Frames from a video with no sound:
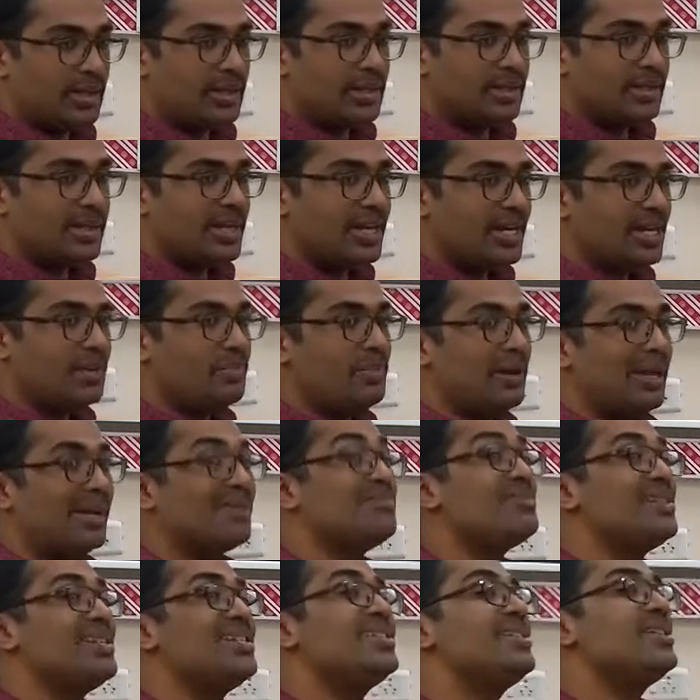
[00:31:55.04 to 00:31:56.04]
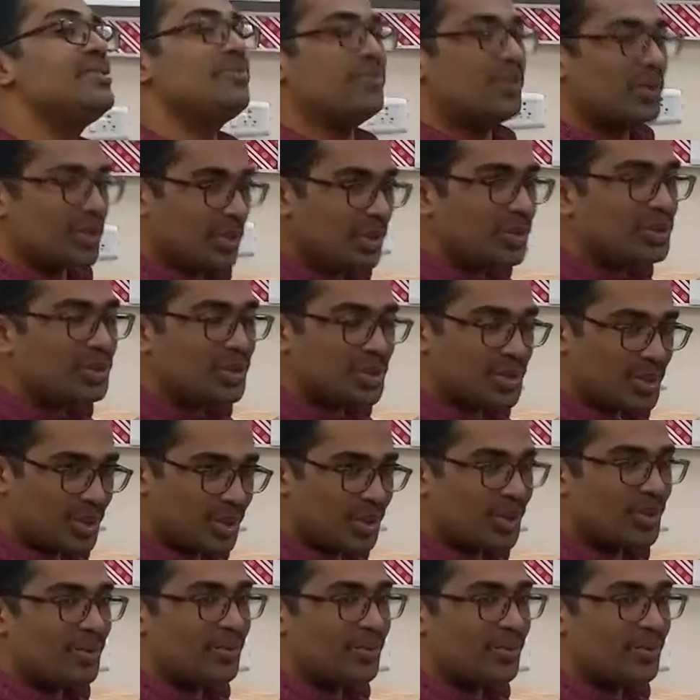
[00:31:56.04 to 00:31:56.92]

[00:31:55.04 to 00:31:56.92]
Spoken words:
then it becomes easy for you to sort